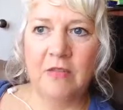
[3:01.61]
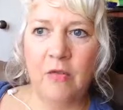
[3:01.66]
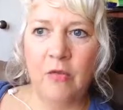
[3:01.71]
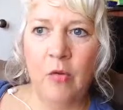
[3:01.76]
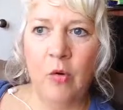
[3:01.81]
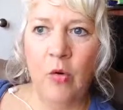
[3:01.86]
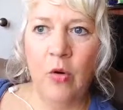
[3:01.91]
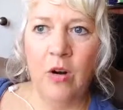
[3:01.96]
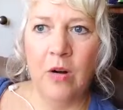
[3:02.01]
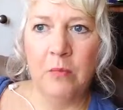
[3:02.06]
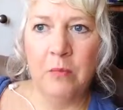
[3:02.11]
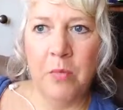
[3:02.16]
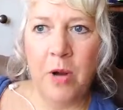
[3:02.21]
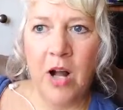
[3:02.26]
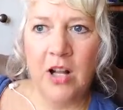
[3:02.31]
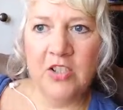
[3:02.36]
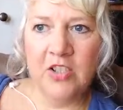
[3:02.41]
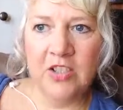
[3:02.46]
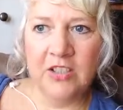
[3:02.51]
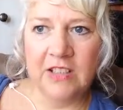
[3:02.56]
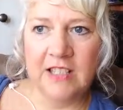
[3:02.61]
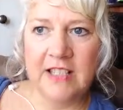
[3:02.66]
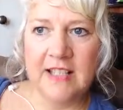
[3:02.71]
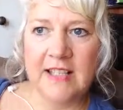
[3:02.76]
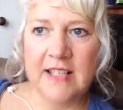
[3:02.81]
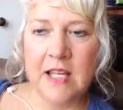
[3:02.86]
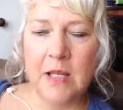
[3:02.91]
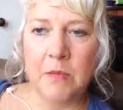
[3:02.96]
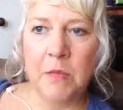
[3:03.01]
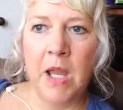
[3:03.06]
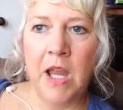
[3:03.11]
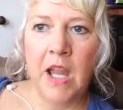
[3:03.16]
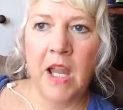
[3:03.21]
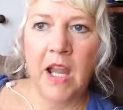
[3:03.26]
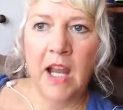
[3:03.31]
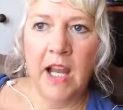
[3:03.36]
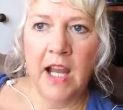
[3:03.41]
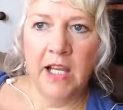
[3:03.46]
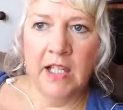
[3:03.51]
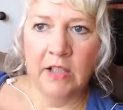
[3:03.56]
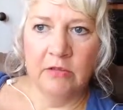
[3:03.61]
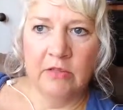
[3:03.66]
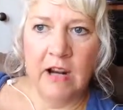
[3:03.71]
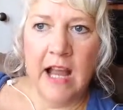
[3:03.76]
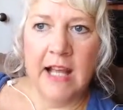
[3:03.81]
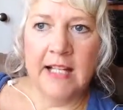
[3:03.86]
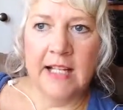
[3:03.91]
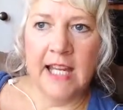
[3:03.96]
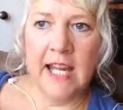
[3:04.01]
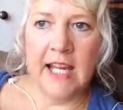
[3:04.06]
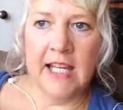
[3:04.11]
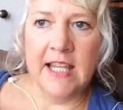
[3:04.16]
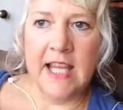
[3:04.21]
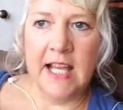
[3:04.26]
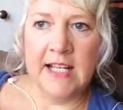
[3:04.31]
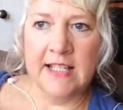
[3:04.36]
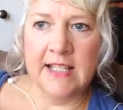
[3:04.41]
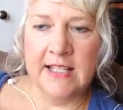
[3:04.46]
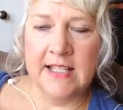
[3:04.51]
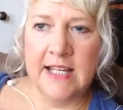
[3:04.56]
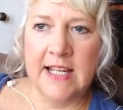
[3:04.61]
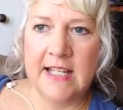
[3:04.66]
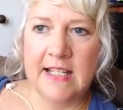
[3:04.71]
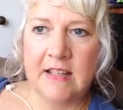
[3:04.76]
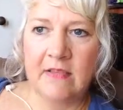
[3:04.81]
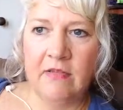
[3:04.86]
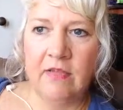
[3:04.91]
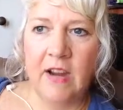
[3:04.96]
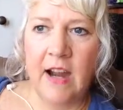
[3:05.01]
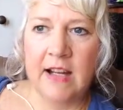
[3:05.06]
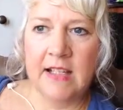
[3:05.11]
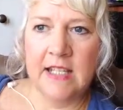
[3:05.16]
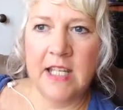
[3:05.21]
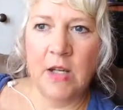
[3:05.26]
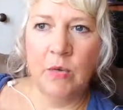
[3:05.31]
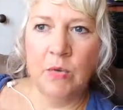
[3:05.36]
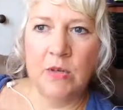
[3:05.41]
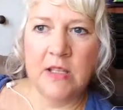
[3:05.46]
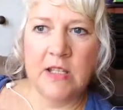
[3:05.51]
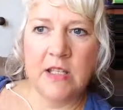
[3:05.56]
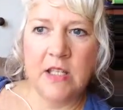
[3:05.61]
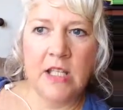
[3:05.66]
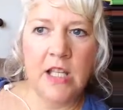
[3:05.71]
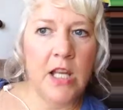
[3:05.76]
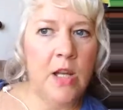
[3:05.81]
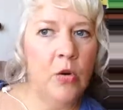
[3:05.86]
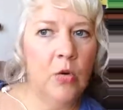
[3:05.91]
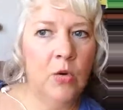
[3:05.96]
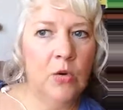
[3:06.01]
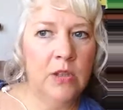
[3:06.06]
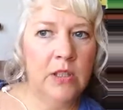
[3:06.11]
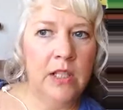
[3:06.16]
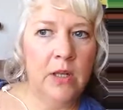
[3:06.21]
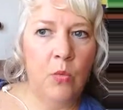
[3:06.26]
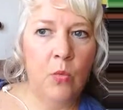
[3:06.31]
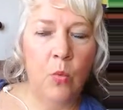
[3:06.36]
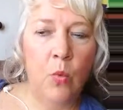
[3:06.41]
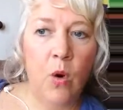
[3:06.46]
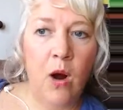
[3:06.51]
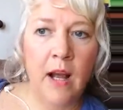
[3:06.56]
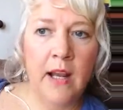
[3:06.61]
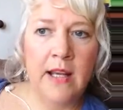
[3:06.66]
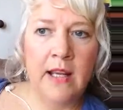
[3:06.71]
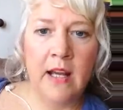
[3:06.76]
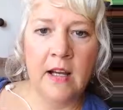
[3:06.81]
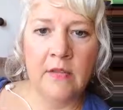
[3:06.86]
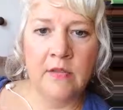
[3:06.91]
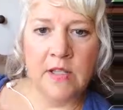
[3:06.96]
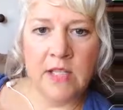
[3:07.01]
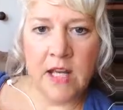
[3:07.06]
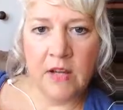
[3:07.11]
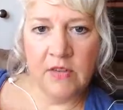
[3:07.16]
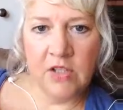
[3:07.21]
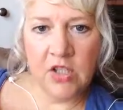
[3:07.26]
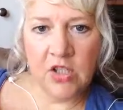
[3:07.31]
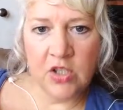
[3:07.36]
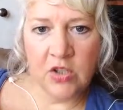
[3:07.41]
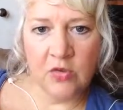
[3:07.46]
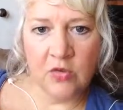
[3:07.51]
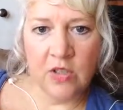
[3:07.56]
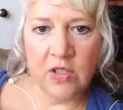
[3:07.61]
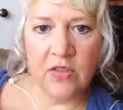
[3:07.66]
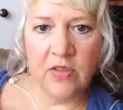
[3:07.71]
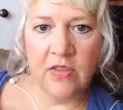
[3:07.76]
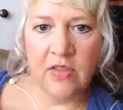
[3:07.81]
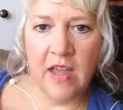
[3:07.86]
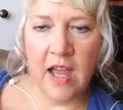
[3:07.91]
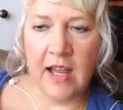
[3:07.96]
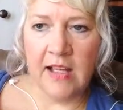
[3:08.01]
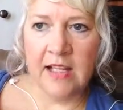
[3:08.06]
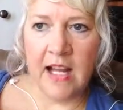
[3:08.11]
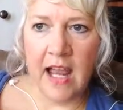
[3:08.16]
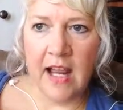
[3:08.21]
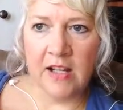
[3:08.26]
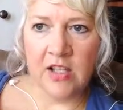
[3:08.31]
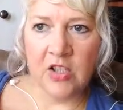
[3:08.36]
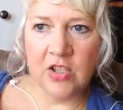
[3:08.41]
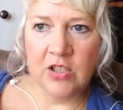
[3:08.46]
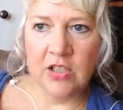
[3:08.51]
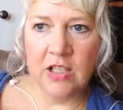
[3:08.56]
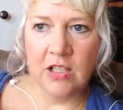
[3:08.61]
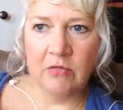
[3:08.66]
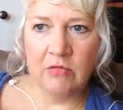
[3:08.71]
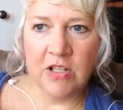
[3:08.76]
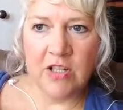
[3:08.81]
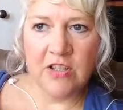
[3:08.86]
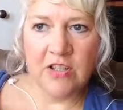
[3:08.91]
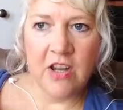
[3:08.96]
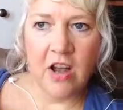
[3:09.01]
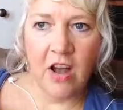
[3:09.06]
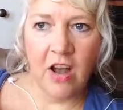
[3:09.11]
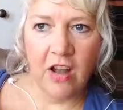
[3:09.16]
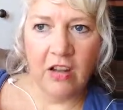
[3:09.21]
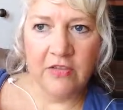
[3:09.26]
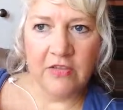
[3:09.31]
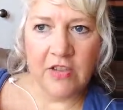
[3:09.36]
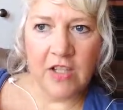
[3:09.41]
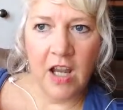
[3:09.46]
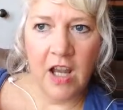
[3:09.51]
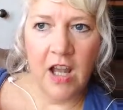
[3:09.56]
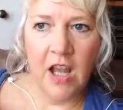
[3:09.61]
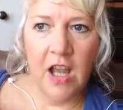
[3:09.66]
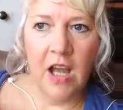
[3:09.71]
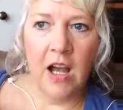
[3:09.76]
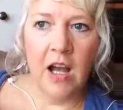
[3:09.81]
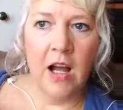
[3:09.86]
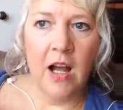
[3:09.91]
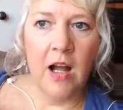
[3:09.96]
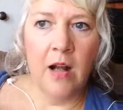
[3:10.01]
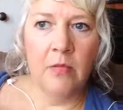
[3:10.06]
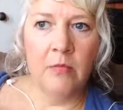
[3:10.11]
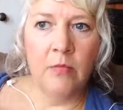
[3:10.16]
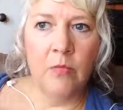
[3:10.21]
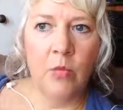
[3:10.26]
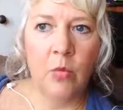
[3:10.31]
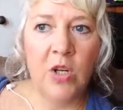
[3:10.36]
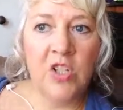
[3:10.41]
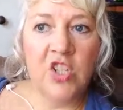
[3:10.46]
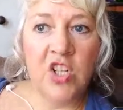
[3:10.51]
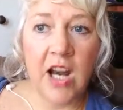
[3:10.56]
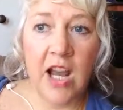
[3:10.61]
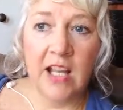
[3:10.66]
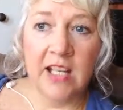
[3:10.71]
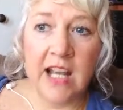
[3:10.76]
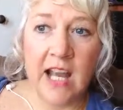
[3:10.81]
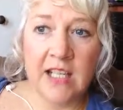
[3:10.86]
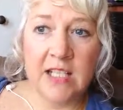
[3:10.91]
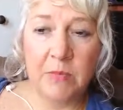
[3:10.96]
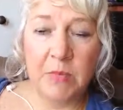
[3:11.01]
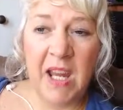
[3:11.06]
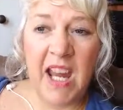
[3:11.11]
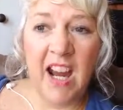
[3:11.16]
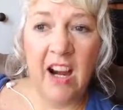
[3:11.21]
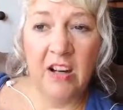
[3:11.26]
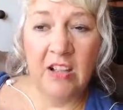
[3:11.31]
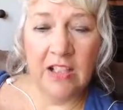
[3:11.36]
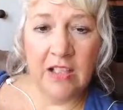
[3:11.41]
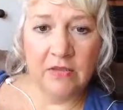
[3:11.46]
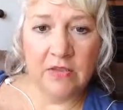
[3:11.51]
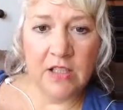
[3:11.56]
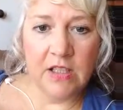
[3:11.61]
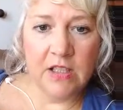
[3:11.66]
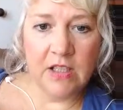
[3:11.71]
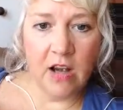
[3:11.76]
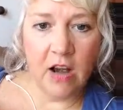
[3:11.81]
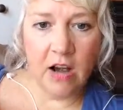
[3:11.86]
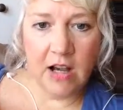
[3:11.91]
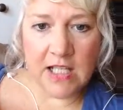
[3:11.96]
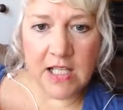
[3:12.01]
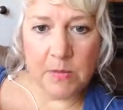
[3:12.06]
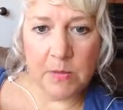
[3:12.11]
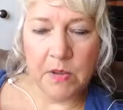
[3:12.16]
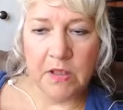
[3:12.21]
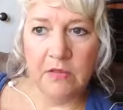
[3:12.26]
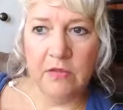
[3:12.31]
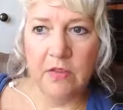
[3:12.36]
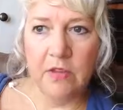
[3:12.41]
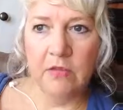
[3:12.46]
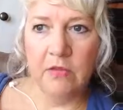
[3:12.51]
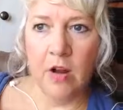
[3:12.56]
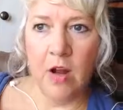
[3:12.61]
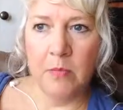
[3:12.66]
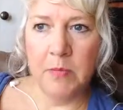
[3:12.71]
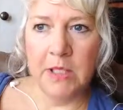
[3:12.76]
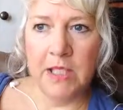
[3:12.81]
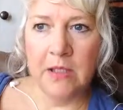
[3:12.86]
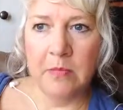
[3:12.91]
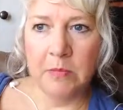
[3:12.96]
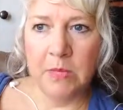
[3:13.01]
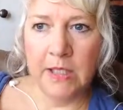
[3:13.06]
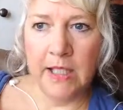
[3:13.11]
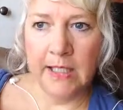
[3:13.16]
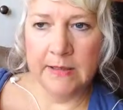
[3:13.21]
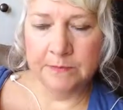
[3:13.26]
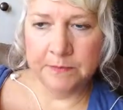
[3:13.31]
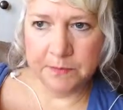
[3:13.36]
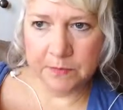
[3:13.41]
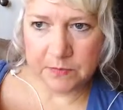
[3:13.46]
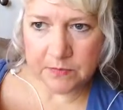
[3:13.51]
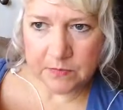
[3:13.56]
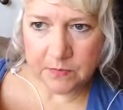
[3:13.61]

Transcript: for botulism and eradicate that disease. In fact, he was the only one of 7 children that actually resolved. One child had to be airlifted to hospital for vomiting blood,